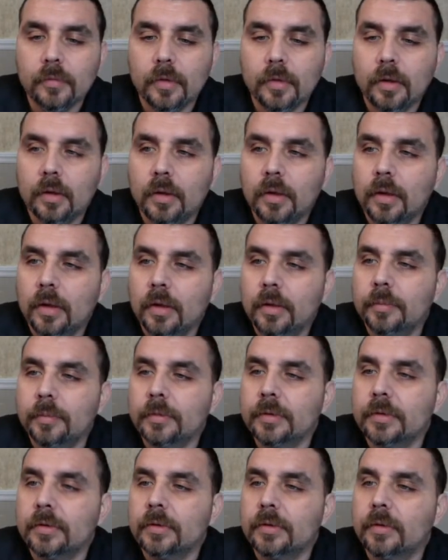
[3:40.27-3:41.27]
Let
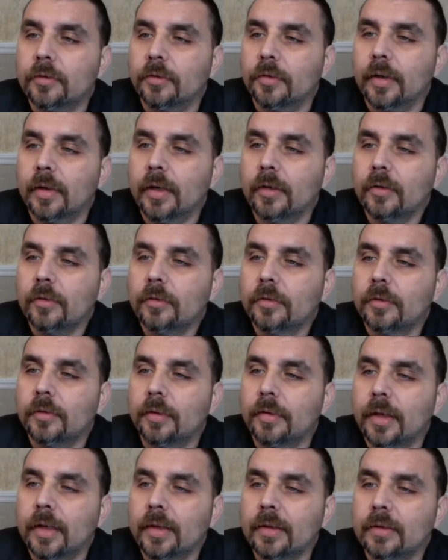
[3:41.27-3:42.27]
me see. Rogelio
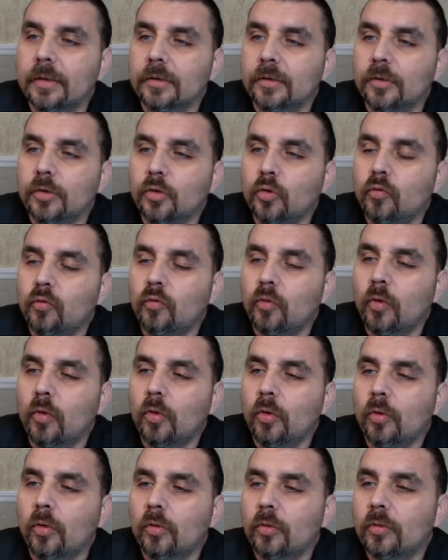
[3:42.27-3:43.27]
Hernandez, ¿qué
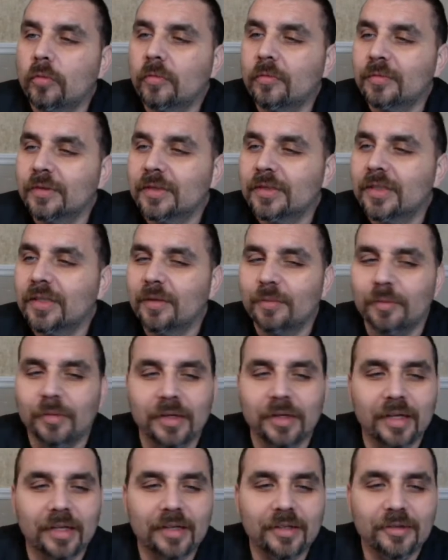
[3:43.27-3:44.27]
hubo? What's up,
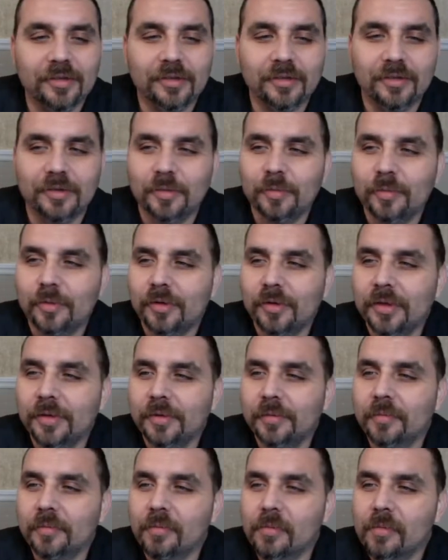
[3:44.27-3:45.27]
brother? How you doing, homeboy?
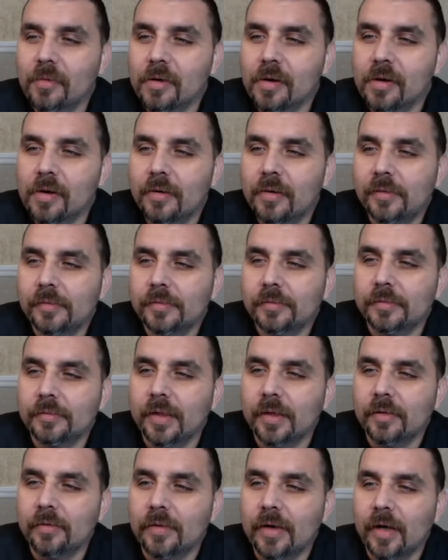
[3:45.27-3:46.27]

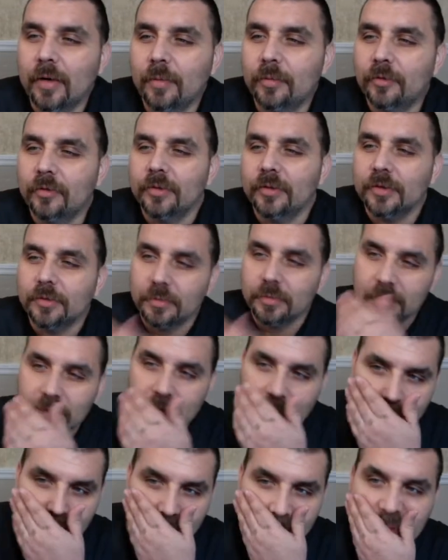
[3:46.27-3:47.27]
David Alvarez, what's
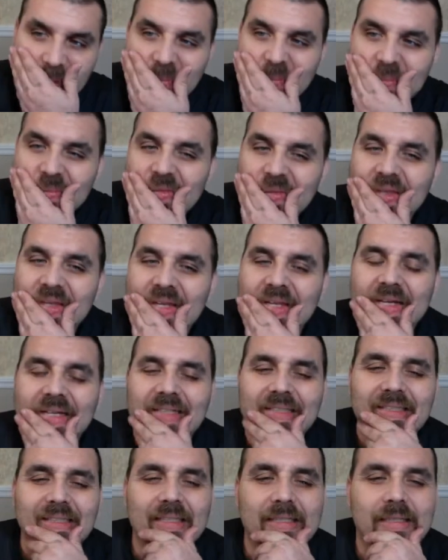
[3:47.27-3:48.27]
up, babe? I
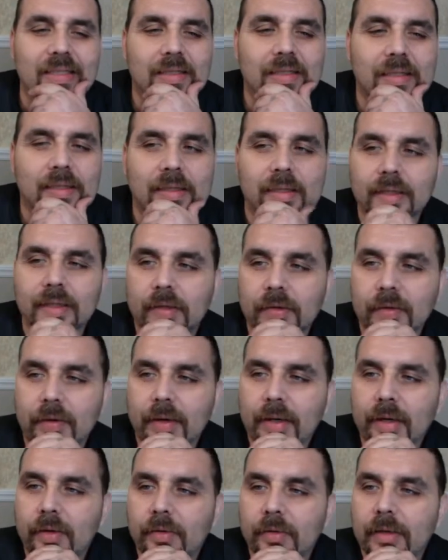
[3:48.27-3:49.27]
sent
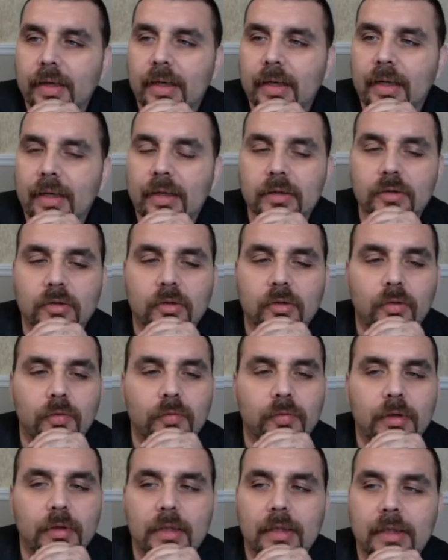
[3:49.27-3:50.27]
Greyhound that Hale, so
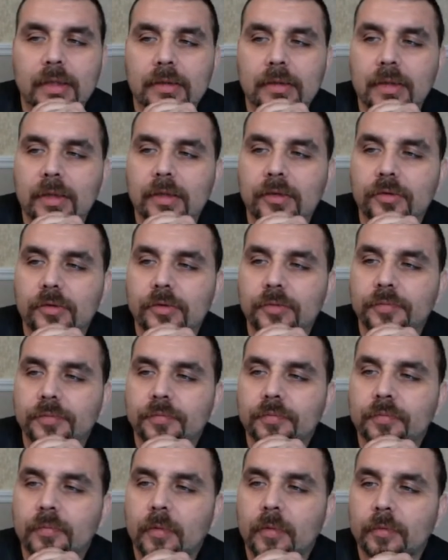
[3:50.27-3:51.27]
hopefully he gets at you.
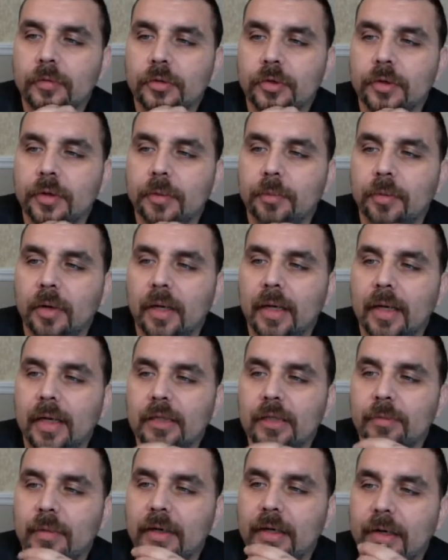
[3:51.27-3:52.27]
I'm sure he probably
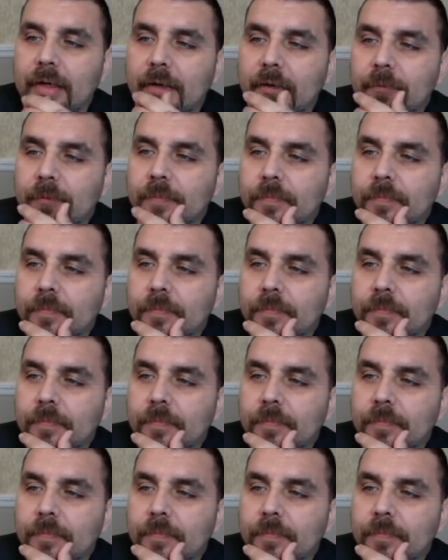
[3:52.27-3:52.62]
has by now.